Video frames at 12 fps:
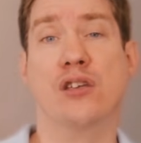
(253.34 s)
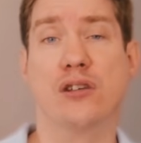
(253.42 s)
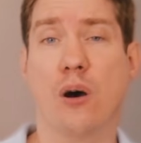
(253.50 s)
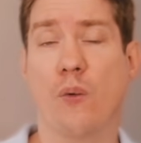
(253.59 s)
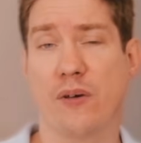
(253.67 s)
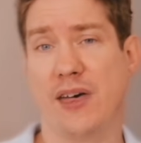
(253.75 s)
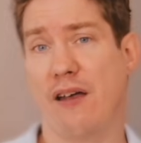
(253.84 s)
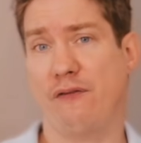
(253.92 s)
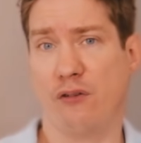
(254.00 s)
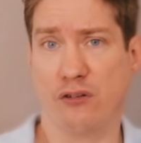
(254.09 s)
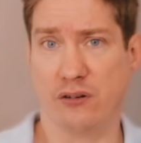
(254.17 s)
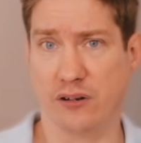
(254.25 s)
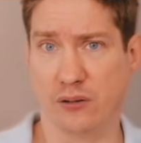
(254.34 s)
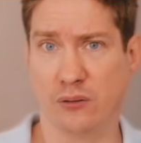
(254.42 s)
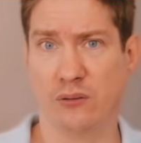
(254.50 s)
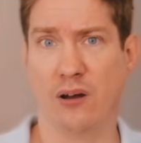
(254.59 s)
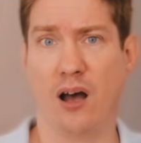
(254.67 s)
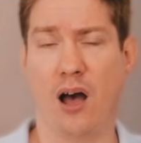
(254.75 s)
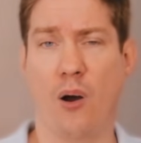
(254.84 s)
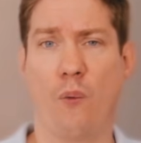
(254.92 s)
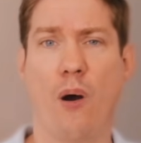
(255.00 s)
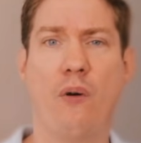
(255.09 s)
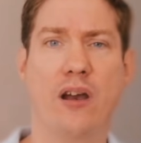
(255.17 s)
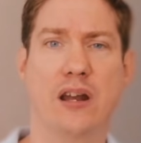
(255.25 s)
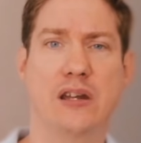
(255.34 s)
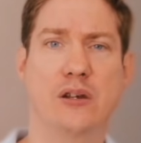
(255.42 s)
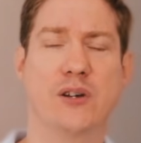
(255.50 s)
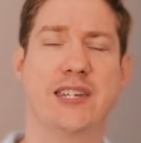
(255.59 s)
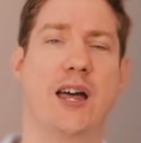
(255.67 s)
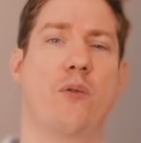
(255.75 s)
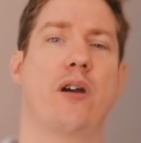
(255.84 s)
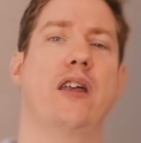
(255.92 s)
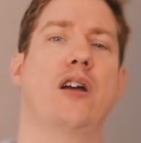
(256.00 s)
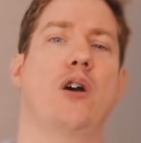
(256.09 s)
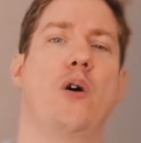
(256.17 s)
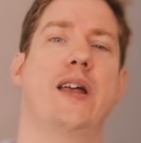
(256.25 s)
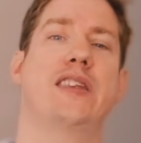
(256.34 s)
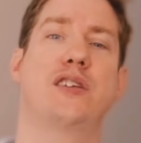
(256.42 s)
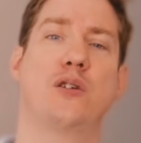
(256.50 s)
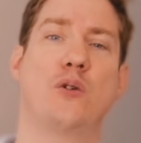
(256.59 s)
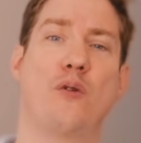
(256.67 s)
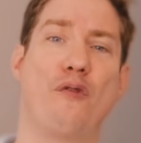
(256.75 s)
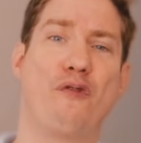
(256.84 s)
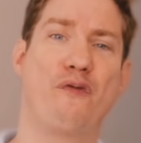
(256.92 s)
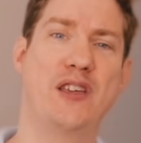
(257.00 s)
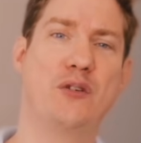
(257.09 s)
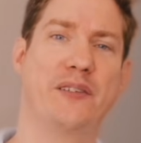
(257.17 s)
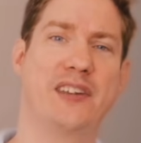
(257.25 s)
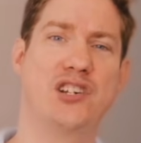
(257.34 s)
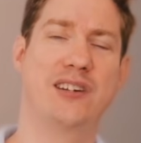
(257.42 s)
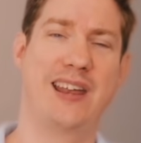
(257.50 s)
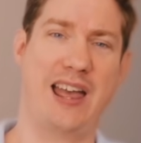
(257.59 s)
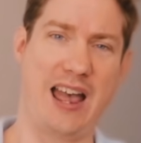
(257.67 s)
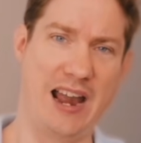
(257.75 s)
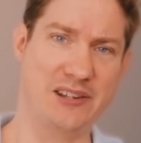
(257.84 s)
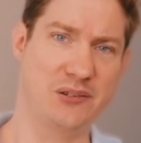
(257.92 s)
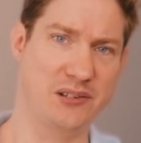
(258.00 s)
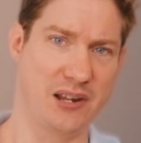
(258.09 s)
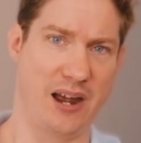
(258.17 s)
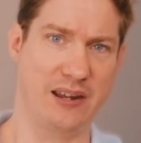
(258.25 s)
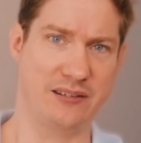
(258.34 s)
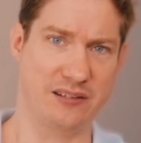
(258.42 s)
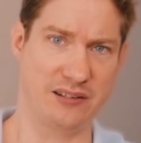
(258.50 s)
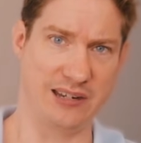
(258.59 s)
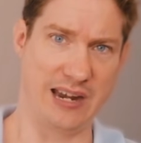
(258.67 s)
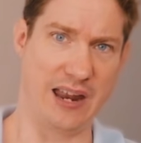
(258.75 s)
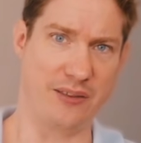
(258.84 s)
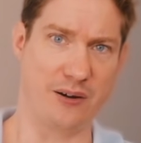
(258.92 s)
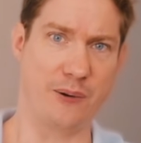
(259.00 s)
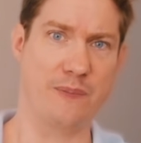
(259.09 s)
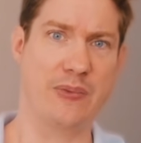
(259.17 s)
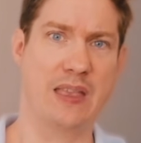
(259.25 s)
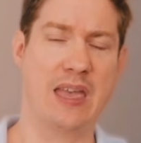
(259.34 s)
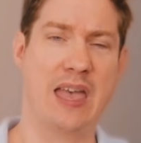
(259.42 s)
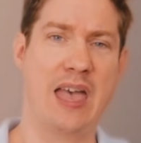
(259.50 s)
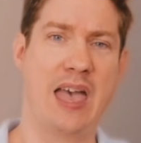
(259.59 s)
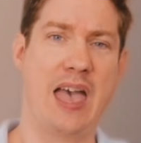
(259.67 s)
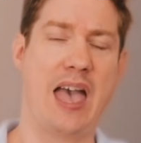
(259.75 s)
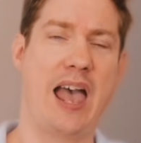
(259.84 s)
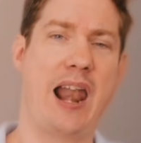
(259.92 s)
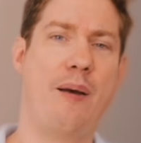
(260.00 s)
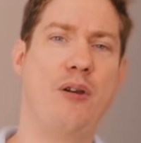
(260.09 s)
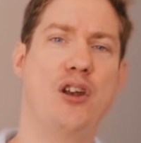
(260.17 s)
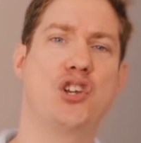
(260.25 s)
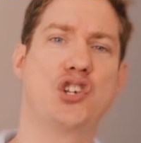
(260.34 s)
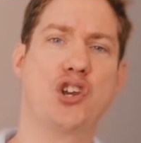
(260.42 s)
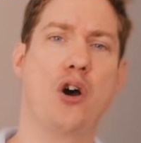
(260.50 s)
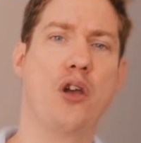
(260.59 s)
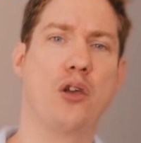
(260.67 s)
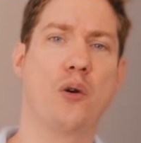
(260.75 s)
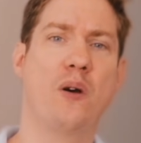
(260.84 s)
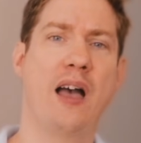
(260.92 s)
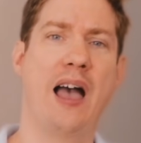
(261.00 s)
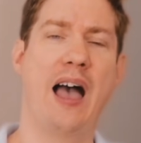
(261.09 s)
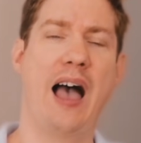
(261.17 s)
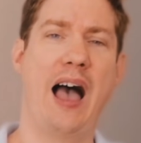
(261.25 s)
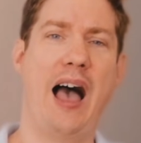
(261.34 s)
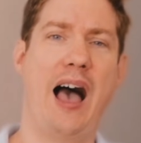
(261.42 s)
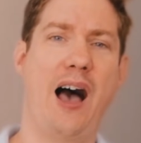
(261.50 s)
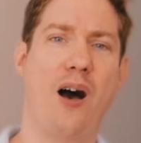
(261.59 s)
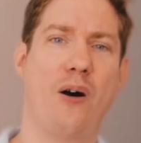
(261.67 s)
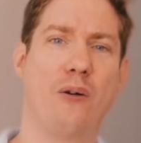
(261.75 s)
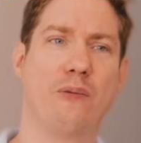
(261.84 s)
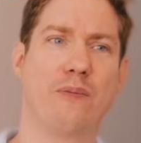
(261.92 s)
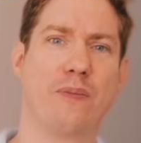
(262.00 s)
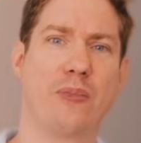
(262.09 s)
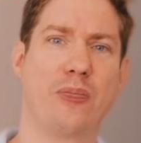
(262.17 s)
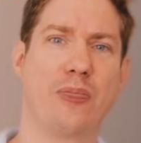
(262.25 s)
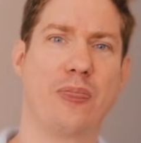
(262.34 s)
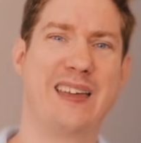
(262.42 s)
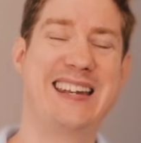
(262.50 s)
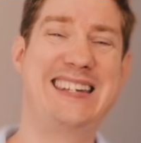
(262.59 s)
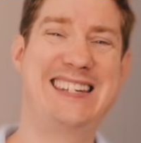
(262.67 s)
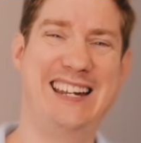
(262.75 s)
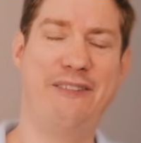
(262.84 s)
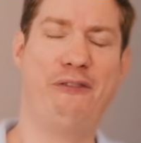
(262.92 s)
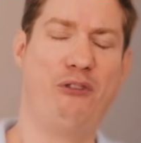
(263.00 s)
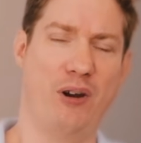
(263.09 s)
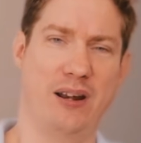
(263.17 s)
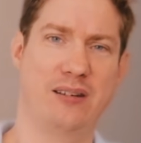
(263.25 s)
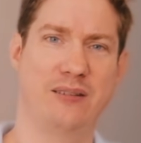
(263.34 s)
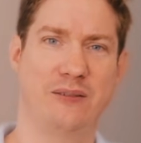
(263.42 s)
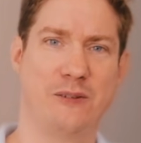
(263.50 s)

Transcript: So without further ado, what we're going to do is that we're going to go into visualization exercises together. And I'm going to show you how different